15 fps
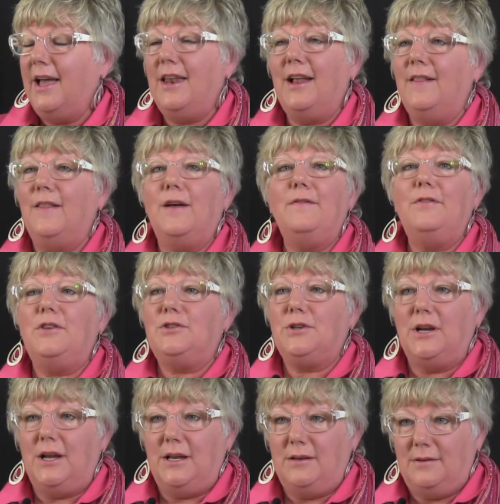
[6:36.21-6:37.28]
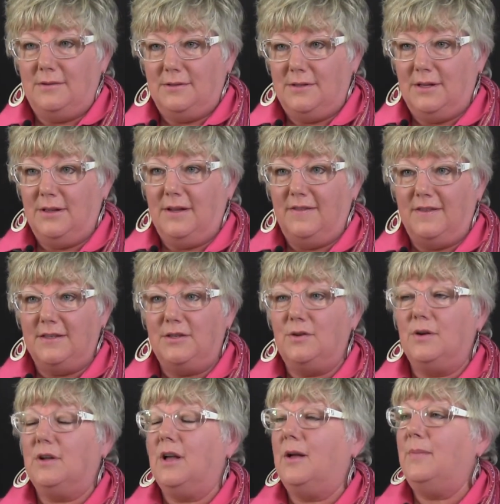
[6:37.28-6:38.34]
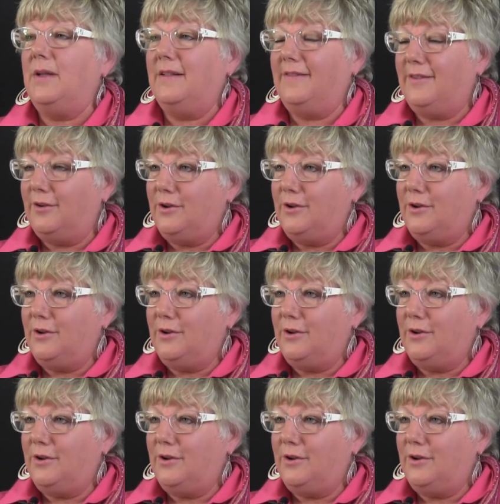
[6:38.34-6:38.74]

And I love the train to listen to it come in.